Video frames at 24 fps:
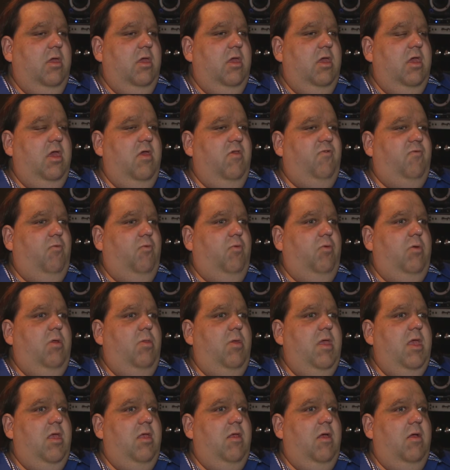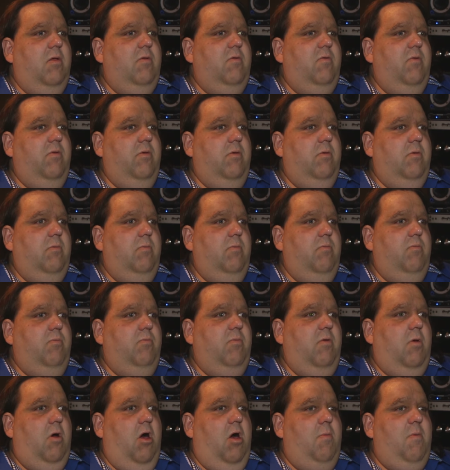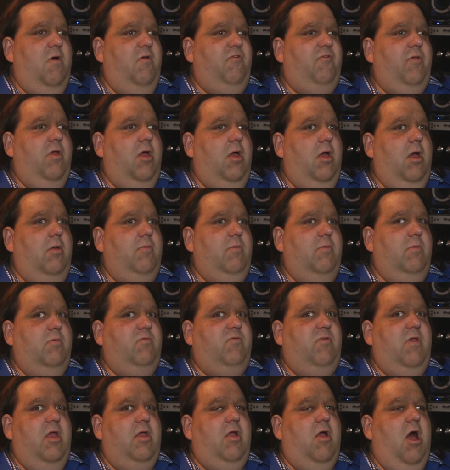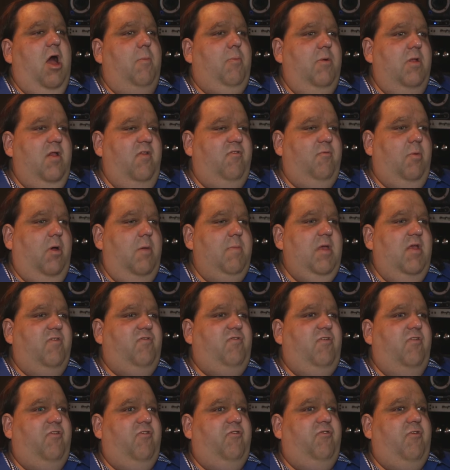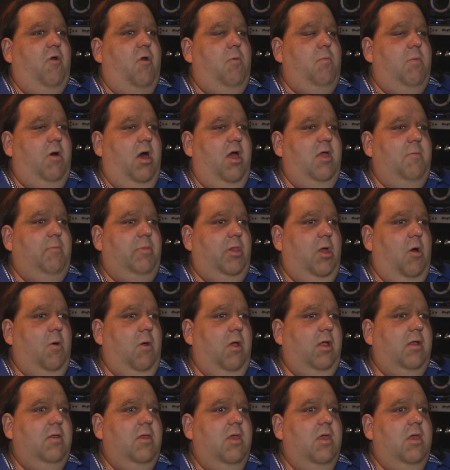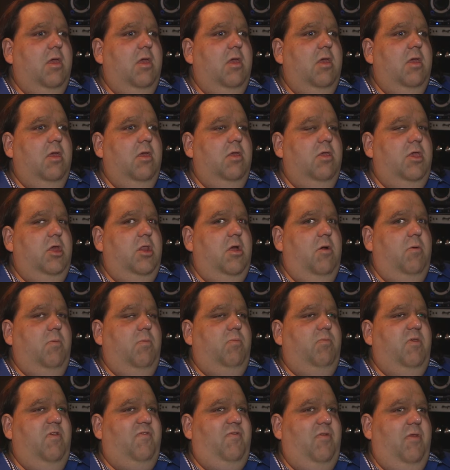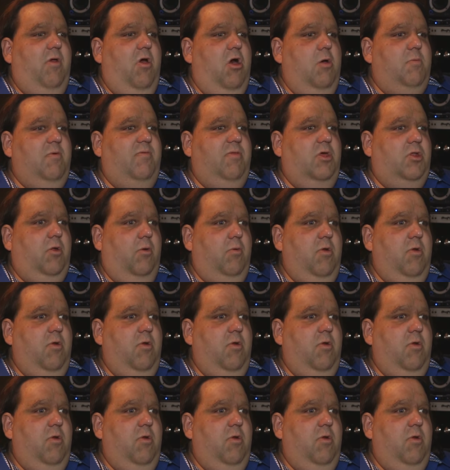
is really almost uh, incomprehensible. I mean, it's just so mind blowing. You know, this is the home of Little